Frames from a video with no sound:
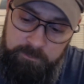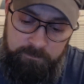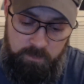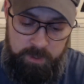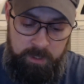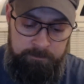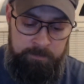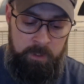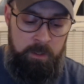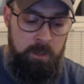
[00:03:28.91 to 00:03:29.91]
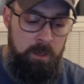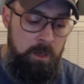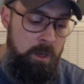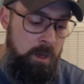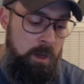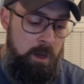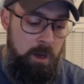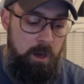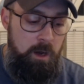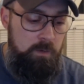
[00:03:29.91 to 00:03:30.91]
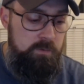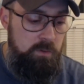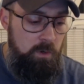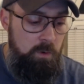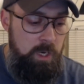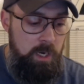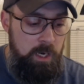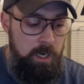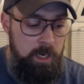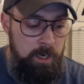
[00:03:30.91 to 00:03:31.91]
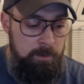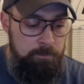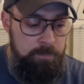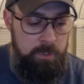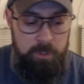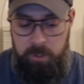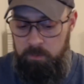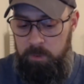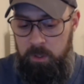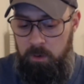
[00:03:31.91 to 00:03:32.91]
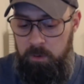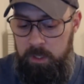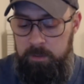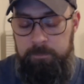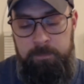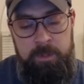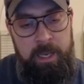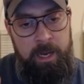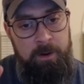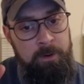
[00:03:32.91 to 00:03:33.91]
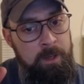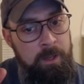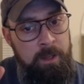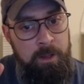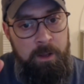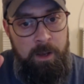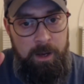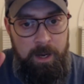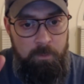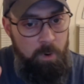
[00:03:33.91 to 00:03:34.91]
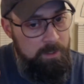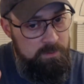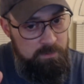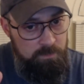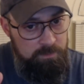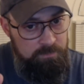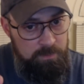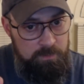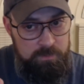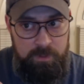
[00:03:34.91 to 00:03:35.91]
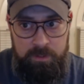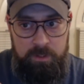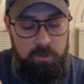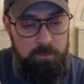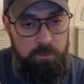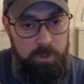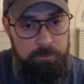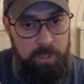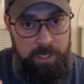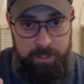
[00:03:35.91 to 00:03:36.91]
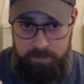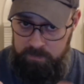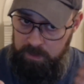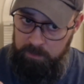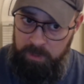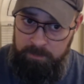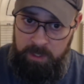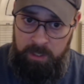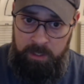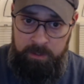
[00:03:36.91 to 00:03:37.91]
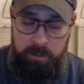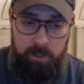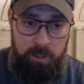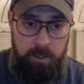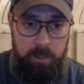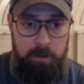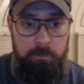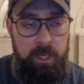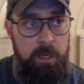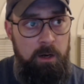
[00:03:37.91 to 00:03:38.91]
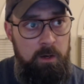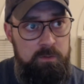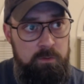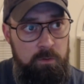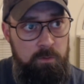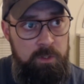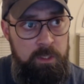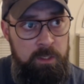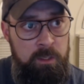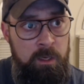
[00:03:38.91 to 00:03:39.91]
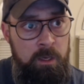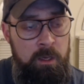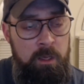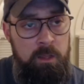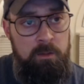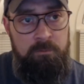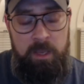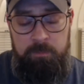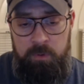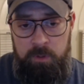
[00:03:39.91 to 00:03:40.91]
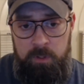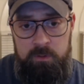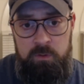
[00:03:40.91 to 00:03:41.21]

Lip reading: for you. Also, here we go. Now, I watched the reviews on the CUBOID by Suck My Mod and also the Vapor